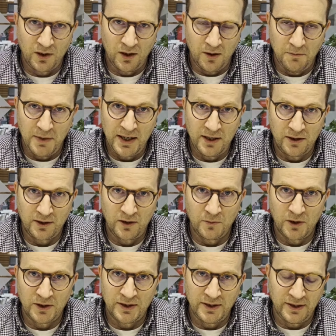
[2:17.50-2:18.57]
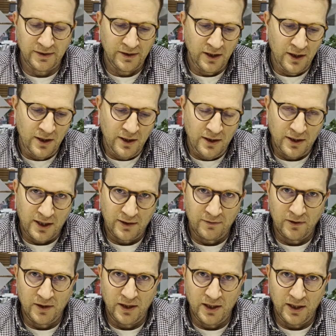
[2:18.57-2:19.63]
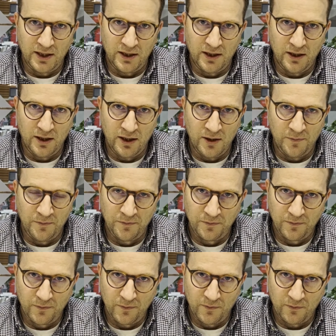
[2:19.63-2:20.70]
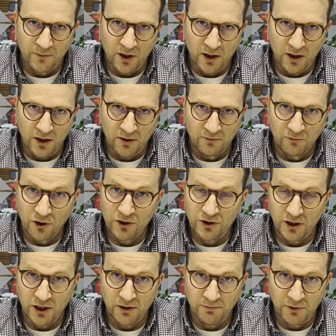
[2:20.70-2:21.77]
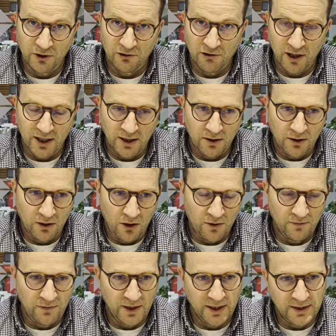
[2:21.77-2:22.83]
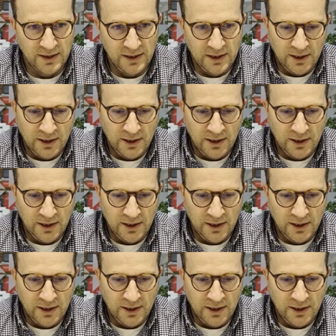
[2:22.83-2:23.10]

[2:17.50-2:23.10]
many of the commodities, given the Russia-Ukraine conflict.